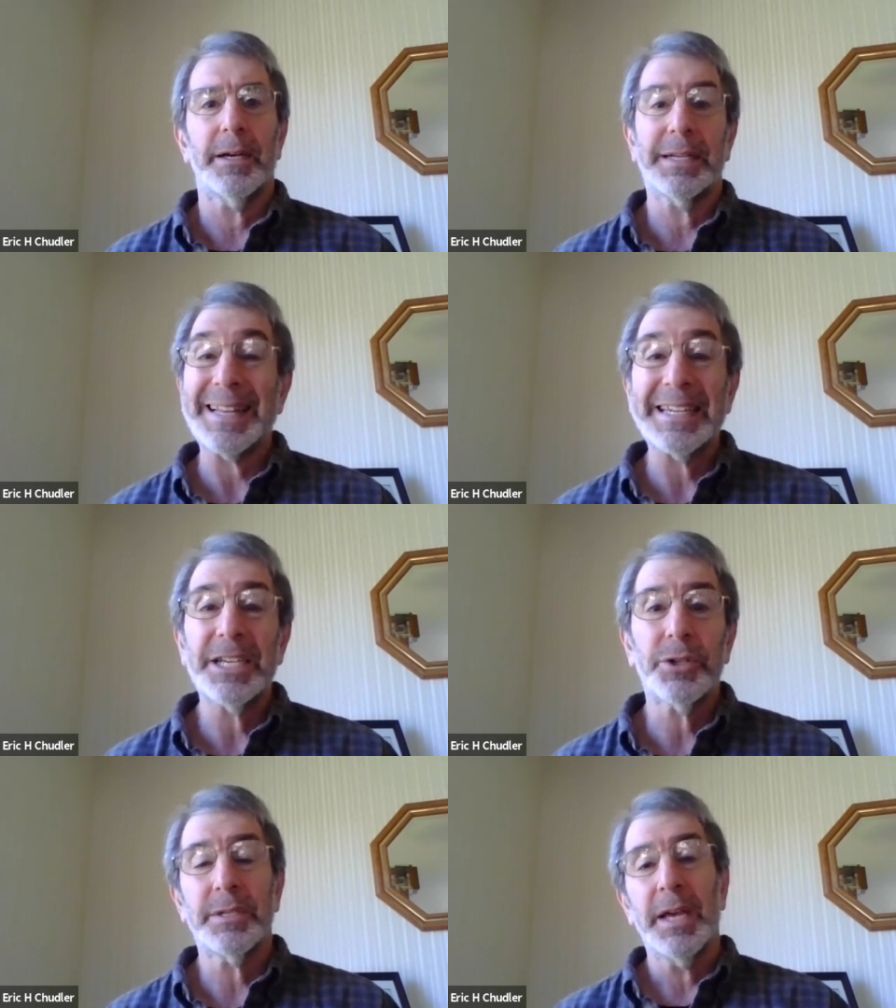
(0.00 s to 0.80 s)

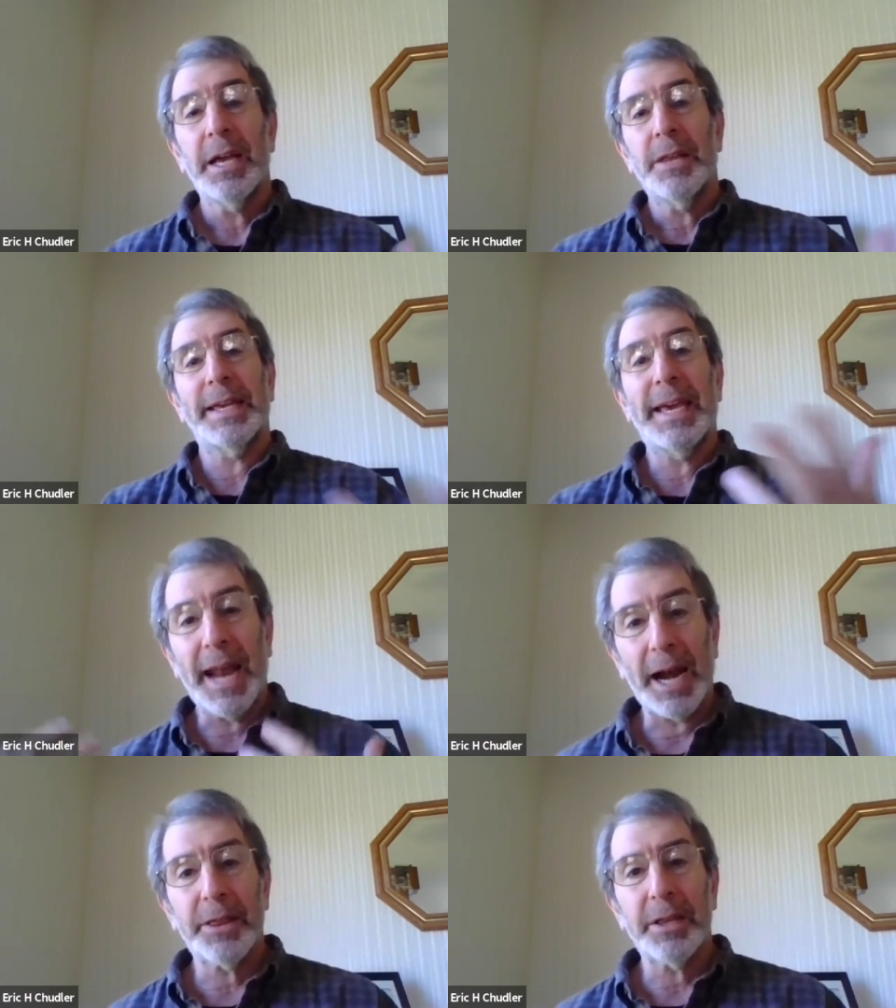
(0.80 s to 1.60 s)
clinicians, they get
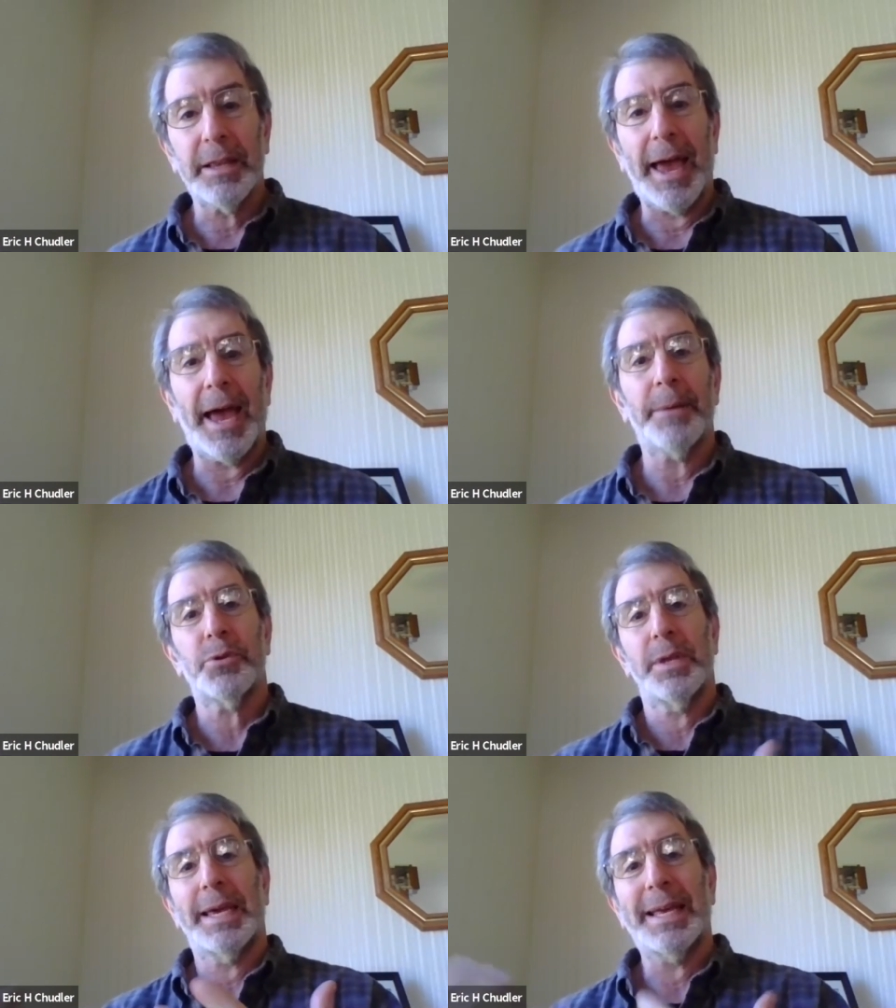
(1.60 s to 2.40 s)
out of the labs or
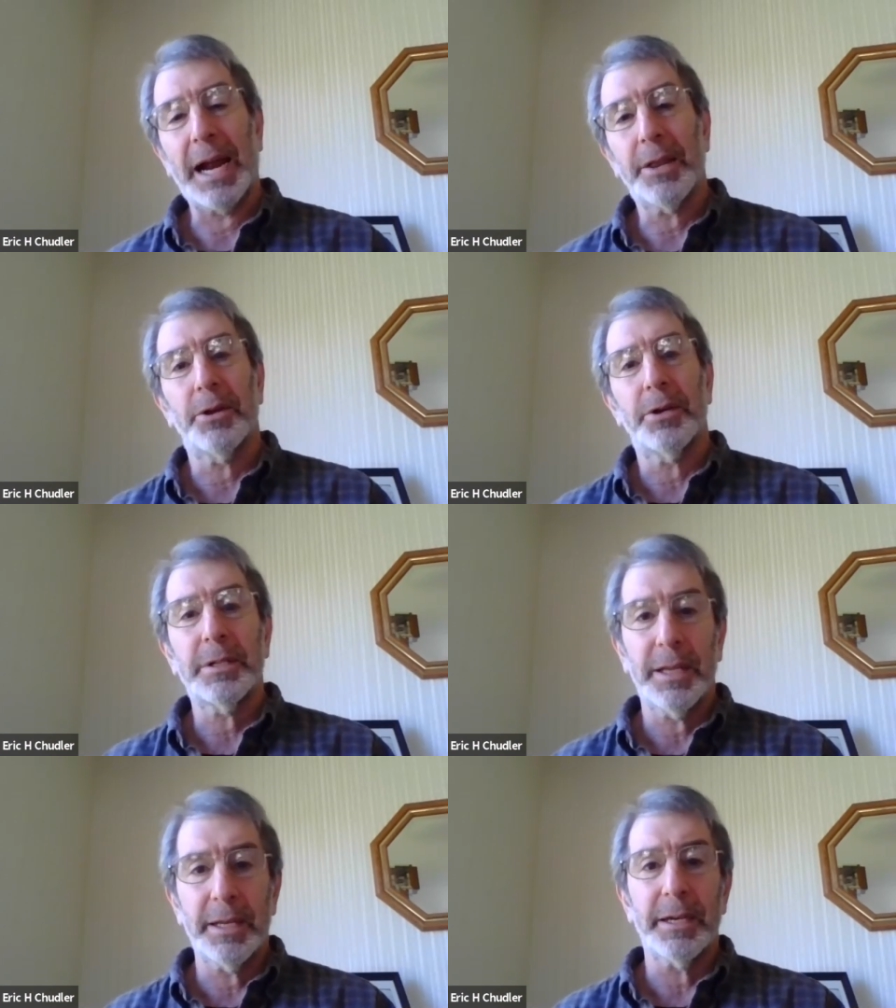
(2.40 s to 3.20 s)
they get out of their
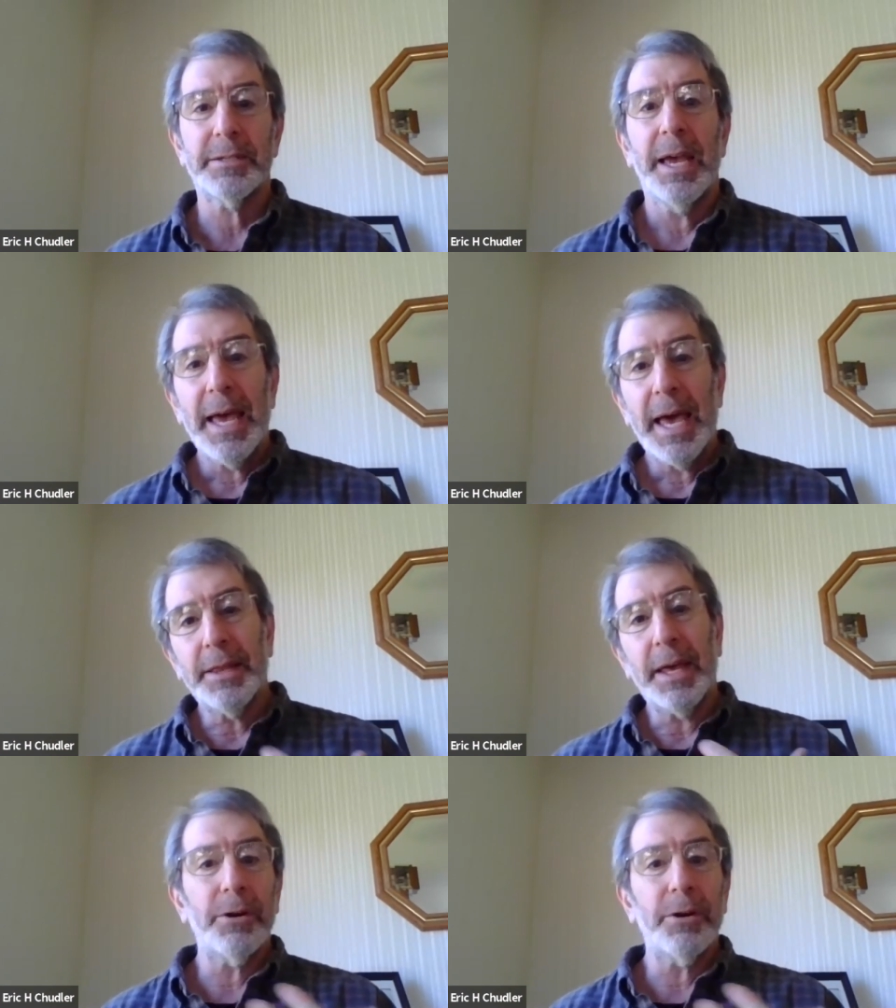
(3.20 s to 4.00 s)
clinics and
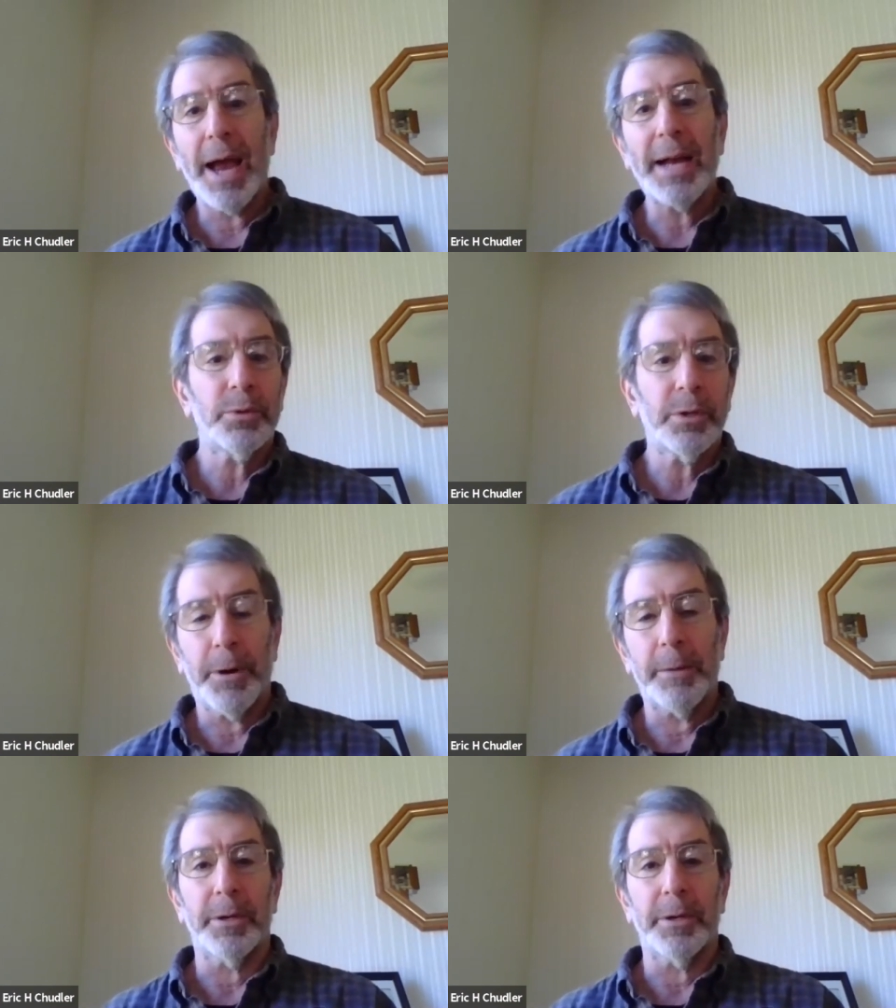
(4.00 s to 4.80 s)
they interact with the
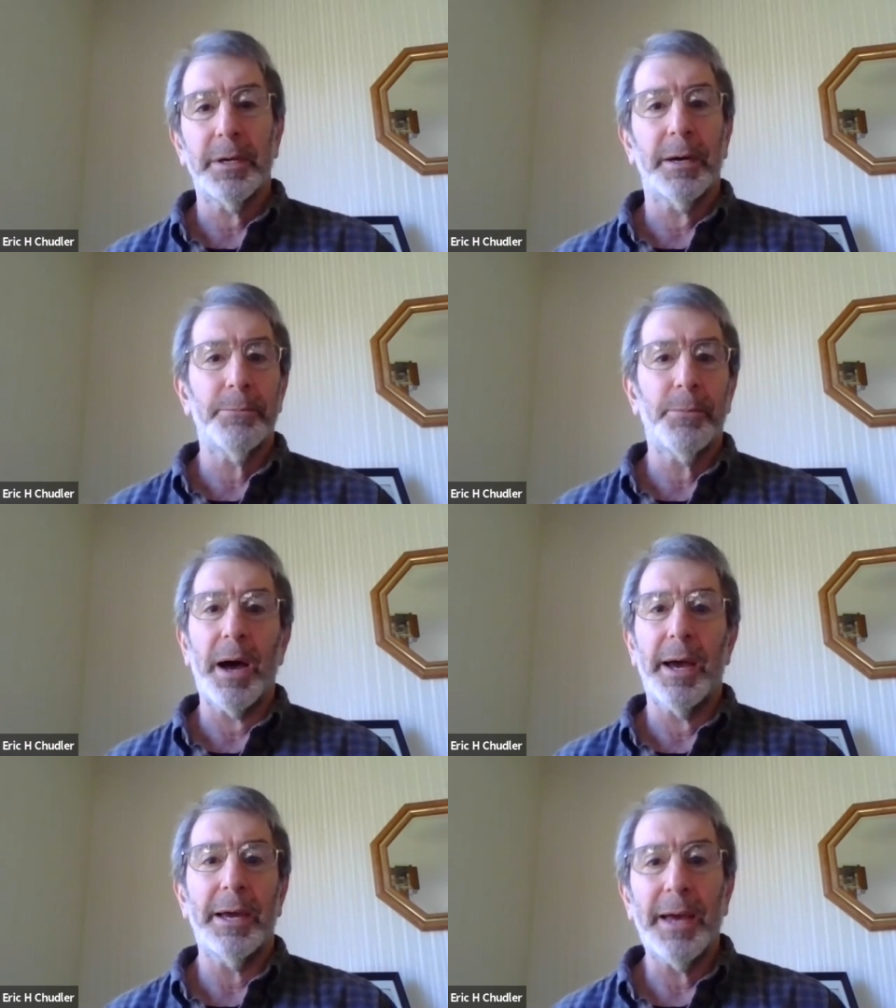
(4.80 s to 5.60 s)
public
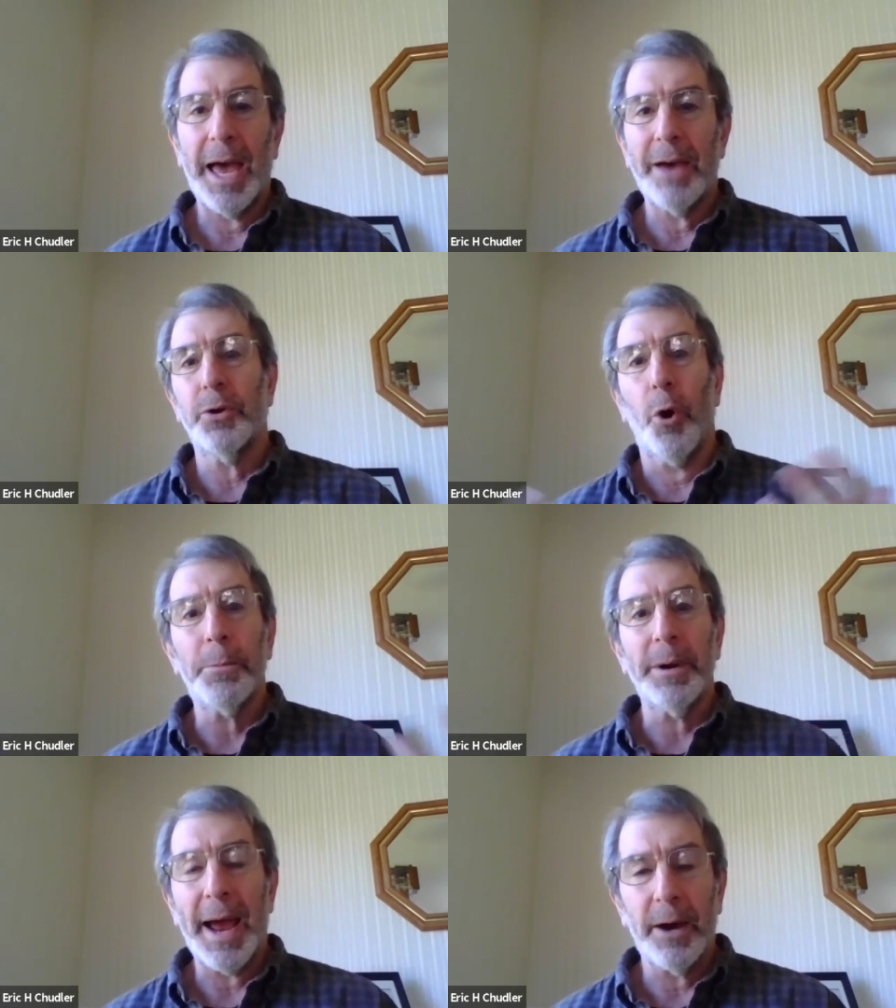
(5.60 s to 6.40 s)
by having
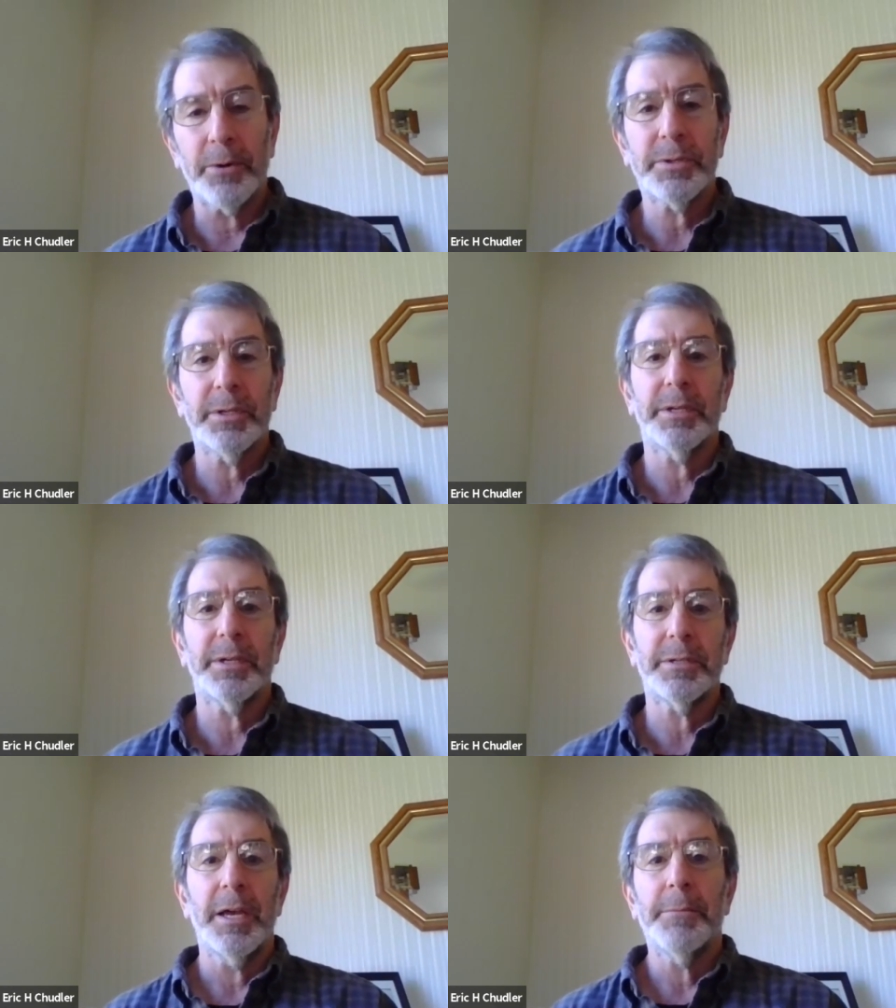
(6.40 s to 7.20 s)
open
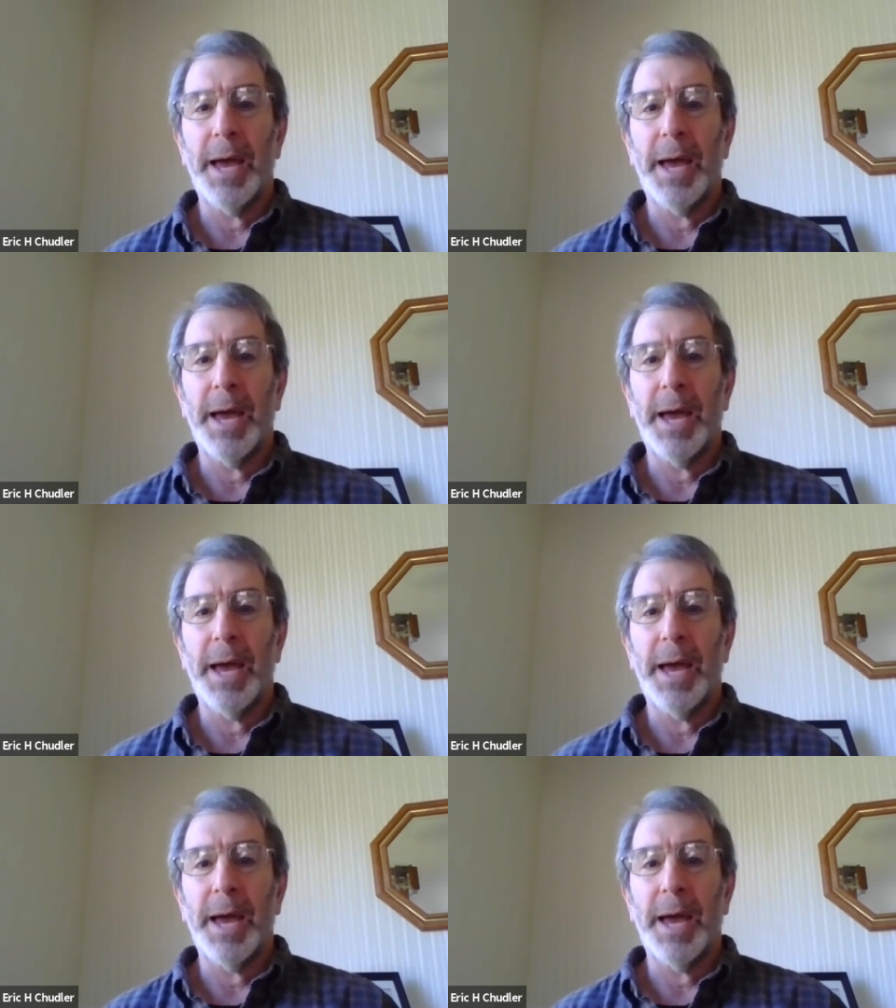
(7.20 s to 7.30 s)
houses,